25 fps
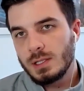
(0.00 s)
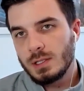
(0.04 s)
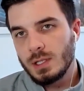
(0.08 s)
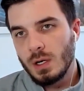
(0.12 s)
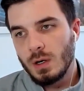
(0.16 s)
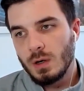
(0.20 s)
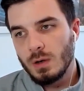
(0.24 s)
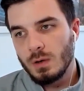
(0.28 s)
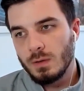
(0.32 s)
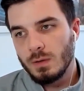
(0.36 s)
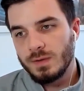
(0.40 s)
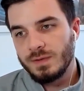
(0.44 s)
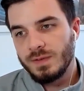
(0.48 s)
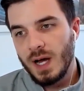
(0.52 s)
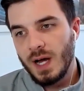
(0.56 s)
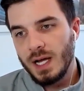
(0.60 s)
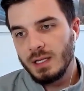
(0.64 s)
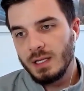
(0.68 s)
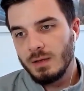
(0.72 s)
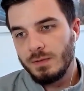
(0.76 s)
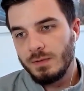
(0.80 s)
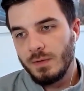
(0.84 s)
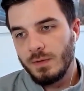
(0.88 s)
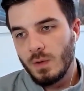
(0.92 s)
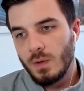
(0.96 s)
So
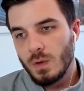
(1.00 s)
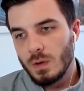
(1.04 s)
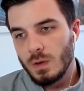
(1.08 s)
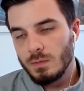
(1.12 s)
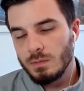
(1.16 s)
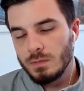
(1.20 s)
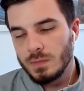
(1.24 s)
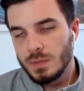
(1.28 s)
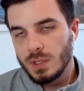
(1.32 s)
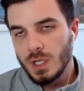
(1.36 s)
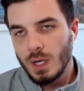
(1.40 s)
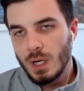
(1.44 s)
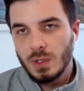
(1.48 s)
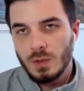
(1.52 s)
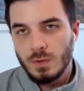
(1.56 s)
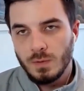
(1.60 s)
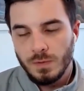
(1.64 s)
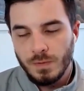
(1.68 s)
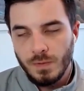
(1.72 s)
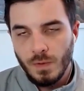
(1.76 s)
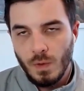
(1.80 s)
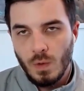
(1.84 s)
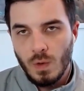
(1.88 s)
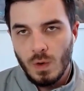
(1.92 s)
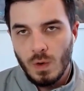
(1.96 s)
find the form W
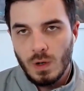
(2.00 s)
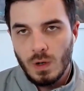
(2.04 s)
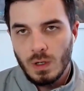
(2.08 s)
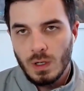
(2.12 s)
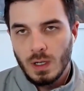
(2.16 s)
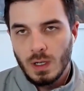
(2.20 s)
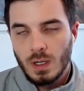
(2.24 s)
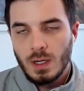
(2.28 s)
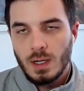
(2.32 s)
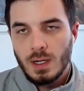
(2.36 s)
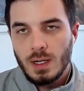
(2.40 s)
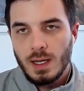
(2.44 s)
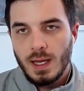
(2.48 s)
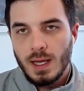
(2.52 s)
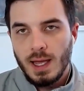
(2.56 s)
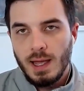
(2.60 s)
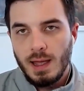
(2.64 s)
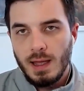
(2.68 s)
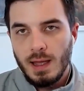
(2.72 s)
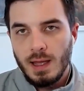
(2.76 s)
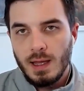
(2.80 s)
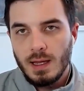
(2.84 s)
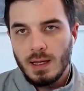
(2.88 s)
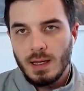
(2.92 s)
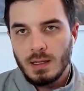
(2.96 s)
4
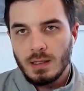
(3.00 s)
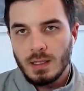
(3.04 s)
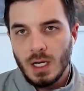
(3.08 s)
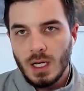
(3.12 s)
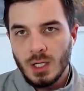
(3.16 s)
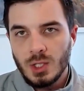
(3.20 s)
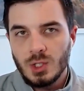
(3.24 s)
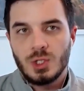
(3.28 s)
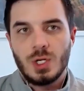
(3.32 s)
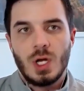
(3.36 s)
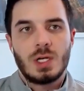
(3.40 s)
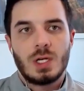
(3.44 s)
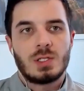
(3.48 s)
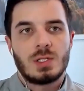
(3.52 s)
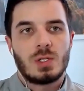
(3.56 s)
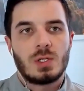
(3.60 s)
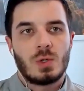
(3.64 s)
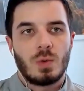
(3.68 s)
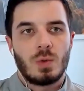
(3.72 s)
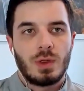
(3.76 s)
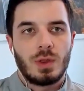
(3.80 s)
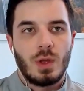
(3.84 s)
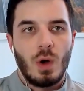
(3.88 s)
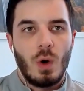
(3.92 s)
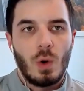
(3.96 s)
and adjust your
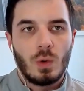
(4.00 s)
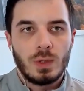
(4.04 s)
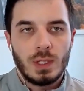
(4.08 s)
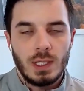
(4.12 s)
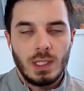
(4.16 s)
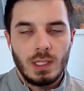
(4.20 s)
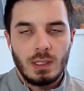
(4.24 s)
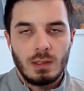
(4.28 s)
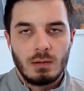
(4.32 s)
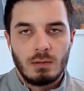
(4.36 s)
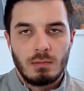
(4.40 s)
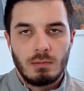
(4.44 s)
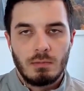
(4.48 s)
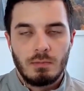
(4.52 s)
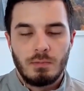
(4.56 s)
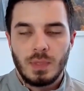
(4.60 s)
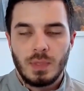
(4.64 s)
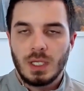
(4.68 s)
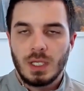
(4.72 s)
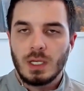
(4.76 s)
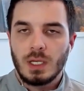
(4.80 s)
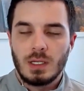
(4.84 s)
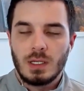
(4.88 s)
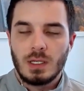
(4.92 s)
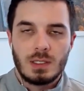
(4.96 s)
withholding
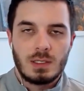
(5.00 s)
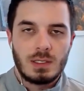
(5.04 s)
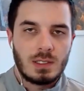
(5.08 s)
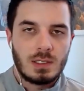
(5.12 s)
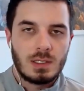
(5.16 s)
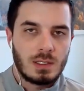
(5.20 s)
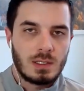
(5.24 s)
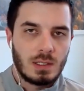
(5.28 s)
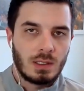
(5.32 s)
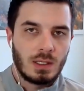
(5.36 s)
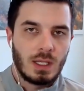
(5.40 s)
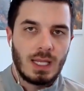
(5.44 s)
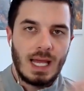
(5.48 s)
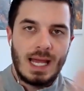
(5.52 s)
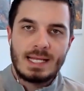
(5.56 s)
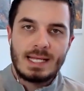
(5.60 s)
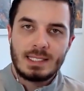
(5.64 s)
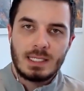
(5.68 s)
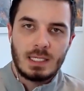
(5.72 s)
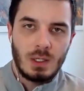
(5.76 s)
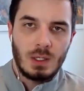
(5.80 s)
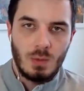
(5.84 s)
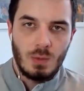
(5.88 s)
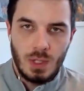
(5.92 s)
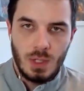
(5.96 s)
because the last
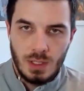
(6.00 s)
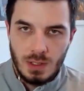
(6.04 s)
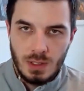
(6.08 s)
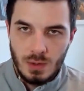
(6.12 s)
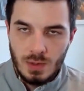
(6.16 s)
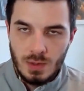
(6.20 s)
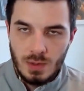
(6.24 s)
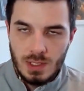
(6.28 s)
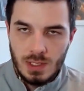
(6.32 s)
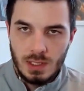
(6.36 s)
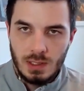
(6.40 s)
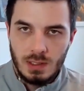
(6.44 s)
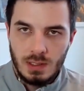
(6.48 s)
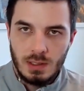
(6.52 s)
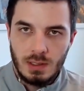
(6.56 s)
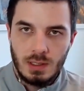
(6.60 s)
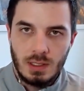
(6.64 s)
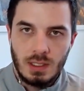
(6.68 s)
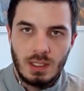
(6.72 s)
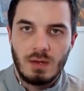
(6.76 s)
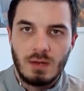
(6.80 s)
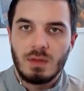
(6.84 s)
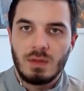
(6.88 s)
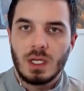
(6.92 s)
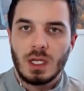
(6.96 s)
thing you want to do is
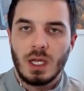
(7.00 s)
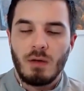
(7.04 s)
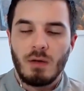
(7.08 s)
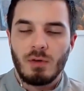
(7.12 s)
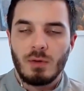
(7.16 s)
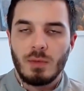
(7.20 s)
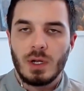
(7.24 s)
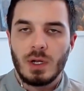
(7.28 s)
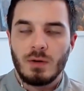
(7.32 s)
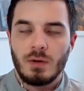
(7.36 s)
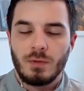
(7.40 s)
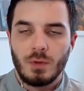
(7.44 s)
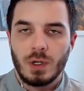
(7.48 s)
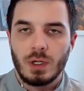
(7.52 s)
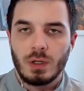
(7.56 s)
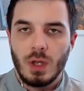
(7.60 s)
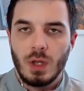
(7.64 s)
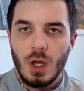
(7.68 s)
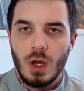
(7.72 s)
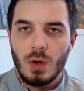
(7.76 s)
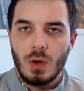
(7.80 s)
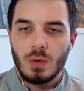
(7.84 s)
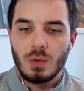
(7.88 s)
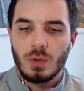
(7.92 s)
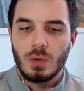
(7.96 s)
give the government a free
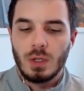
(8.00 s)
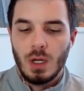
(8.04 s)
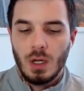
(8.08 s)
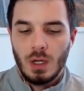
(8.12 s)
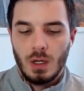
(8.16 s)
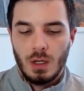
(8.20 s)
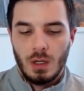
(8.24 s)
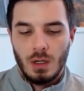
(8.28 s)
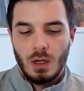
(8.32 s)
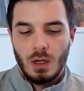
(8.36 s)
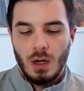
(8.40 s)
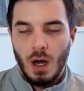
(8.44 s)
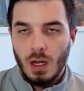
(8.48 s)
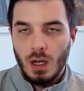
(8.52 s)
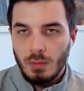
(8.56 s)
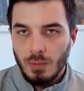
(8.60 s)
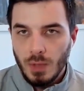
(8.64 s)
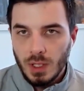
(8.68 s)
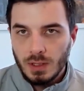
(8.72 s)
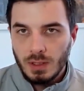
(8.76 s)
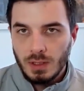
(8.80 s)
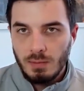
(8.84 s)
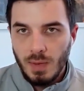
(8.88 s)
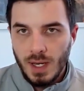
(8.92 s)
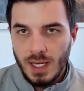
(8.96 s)
loan on a
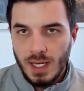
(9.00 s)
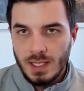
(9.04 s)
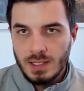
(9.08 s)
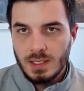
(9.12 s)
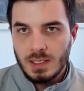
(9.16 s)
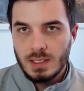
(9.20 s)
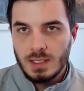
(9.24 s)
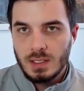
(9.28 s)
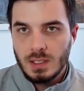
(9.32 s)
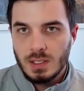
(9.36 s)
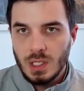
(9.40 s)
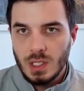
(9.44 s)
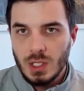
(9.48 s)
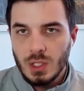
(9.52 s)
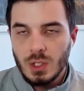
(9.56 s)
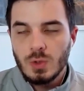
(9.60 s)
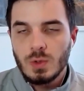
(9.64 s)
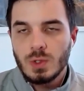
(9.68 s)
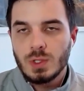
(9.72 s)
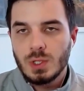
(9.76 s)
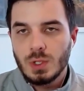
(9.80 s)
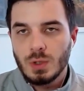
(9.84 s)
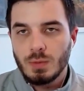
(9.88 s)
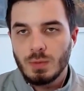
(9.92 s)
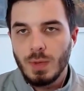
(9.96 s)
monthly basis to
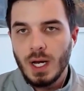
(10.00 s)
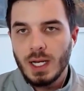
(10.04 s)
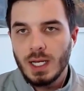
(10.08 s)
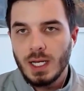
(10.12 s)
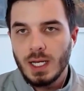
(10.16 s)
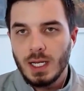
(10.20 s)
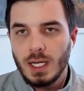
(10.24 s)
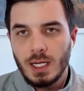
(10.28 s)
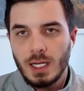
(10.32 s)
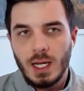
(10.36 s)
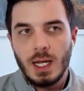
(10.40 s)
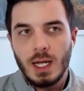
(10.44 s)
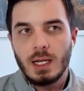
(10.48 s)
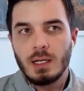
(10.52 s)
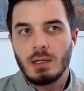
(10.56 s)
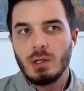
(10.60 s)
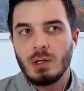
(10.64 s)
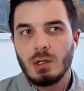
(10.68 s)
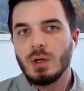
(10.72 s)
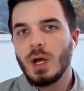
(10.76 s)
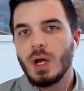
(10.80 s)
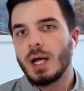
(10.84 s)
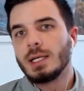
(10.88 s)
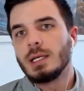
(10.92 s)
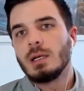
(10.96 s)
use your money and you
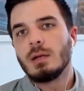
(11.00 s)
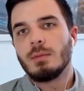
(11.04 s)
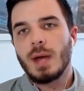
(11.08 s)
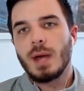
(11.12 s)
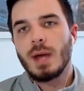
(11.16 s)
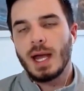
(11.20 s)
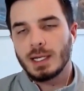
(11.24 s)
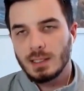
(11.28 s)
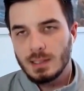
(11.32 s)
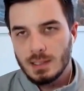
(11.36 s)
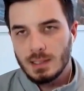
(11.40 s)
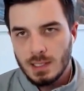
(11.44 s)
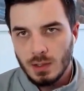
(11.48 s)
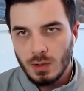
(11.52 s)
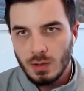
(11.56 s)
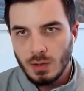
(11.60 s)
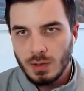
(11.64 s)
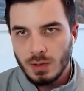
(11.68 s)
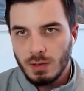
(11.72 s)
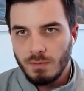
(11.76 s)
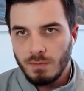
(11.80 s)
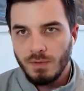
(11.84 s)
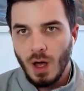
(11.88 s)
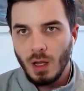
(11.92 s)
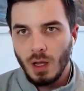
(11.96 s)
not get it back until
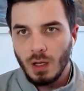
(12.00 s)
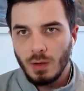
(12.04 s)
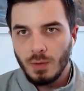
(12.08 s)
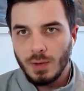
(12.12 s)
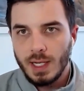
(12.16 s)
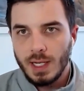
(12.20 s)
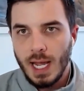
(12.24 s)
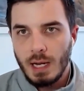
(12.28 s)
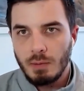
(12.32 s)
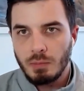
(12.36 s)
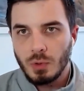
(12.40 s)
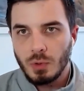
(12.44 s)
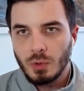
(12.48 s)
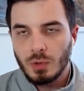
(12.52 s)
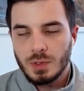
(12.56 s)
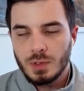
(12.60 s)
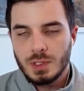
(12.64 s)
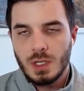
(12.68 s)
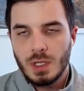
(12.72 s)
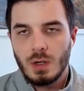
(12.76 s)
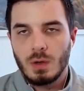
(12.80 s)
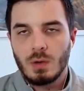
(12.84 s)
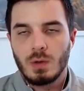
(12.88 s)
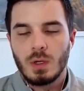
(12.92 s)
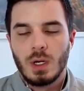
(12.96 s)
the following April.
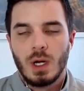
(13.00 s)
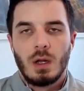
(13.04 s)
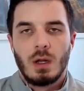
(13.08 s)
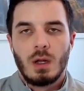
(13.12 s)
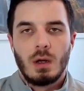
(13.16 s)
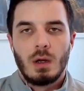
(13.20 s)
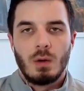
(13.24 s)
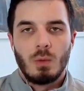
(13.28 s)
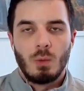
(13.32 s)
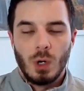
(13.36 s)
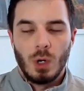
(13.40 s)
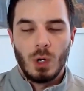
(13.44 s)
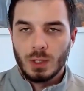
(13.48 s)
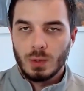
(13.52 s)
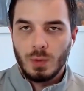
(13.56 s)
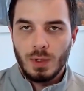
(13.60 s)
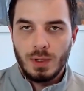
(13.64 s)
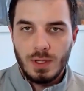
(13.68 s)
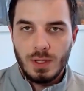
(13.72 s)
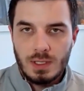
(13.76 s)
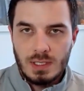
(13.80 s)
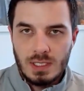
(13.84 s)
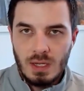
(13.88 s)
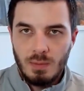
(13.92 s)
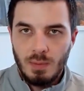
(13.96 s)
So work with
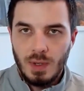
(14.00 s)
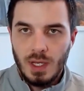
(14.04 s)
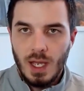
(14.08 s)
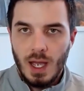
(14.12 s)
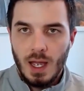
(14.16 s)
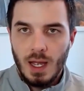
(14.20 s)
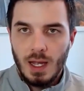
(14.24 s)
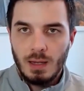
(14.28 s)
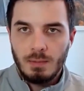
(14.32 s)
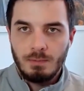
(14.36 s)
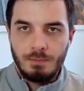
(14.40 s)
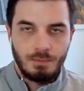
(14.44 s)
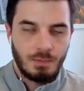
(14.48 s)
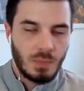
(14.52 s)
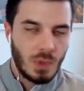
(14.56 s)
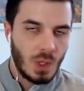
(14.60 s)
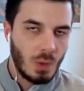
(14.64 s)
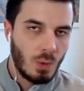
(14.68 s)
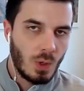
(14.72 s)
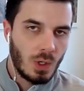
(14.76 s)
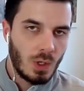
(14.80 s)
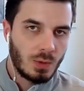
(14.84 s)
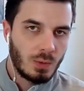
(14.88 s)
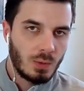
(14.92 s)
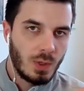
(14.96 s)
a CPA,
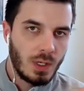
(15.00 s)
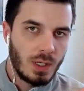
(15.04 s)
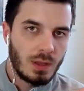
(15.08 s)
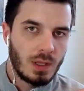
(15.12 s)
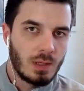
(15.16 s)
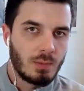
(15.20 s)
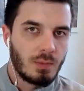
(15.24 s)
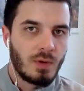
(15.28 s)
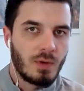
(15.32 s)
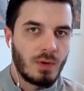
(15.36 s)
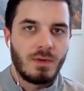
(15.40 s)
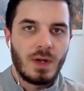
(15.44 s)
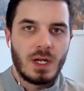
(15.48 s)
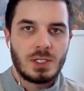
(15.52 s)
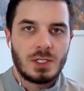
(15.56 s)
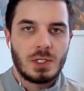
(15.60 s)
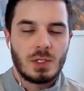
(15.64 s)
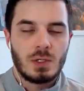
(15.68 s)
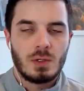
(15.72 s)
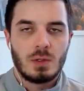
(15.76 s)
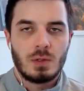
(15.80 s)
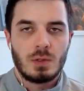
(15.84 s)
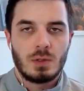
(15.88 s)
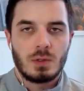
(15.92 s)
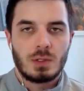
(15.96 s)
work with a
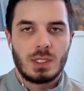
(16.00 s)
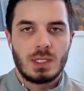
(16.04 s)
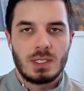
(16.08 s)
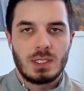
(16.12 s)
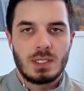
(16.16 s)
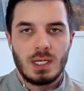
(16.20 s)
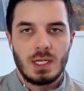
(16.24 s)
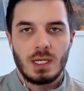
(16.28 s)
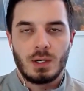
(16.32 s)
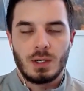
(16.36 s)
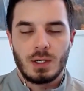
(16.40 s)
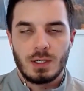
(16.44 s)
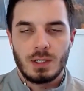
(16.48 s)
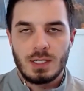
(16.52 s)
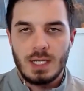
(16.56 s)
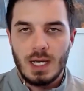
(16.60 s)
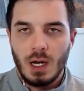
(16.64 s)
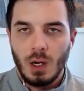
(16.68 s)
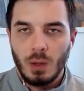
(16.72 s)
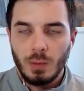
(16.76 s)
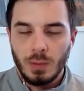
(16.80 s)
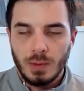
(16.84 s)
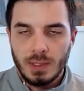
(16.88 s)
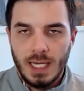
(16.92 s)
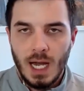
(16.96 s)
professional to sit here to
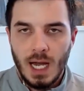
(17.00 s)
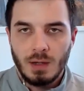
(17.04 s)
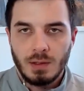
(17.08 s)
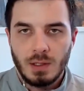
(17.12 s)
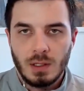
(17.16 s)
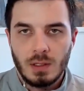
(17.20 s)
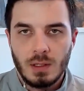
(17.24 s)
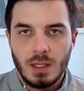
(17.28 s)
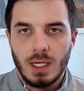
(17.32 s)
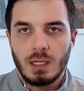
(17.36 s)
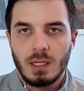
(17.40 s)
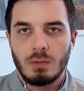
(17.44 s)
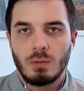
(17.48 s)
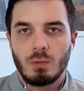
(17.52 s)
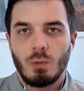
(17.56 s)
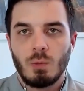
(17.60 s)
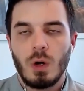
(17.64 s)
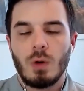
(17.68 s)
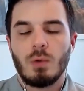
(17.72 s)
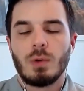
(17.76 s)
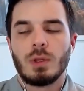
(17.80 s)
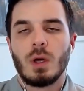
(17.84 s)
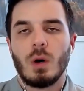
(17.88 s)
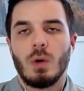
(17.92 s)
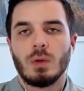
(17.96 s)
help calculate
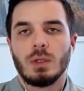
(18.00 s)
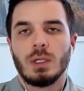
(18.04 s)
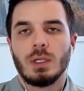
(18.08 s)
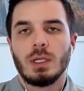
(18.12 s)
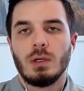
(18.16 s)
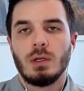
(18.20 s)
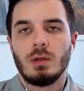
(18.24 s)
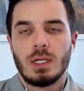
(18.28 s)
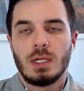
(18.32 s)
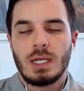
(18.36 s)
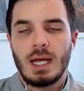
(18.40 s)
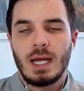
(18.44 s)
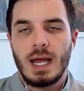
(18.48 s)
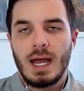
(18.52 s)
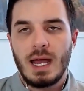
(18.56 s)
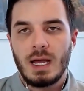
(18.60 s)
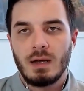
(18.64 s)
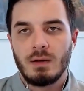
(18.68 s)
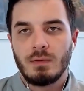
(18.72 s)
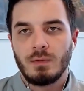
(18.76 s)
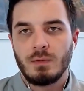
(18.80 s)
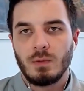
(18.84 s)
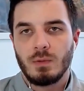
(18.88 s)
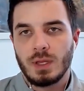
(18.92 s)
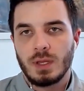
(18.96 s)
what withholding you need to
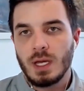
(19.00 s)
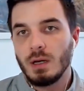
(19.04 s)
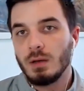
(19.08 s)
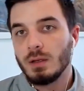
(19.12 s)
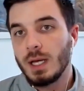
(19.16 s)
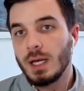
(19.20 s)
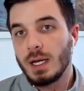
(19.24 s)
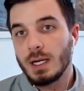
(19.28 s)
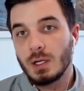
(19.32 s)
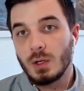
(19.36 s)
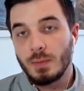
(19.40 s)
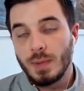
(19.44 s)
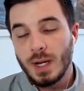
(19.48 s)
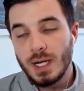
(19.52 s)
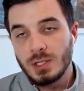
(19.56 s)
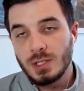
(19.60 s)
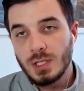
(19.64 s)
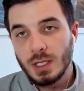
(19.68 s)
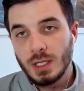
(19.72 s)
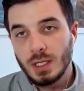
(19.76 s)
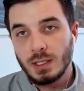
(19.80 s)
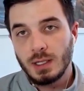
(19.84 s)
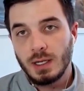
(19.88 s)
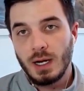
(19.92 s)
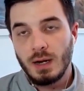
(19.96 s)
have withheld out of your
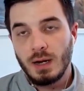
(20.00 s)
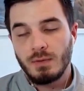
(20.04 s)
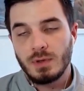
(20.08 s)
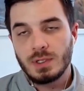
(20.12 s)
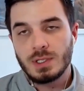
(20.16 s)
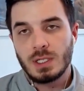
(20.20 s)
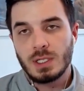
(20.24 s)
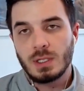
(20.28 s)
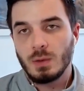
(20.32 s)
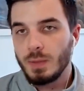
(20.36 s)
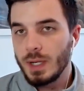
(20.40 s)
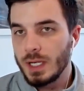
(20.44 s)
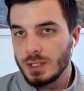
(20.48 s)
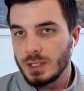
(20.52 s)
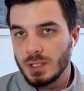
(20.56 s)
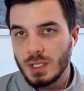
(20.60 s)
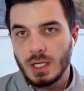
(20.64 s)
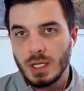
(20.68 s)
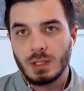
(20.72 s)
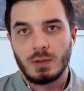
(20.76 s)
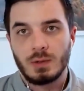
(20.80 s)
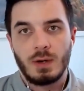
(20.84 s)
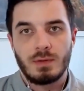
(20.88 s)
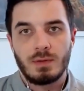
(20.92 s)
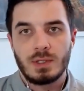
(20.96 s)
paycheck every single
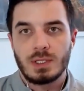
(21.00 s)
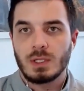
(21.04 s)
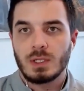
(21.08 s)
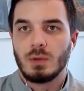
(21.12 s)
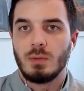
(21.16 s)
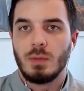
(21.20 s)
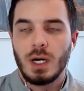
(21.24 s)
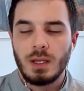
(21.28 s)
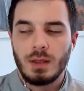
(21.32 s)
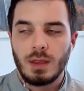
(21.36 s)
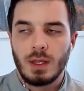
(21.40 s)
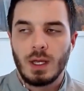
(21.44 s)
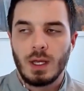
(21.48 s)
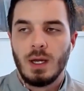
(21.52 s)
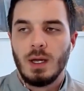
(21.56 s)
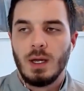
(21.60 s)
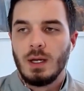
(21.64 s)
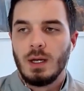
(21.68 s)
paycheck or every single month,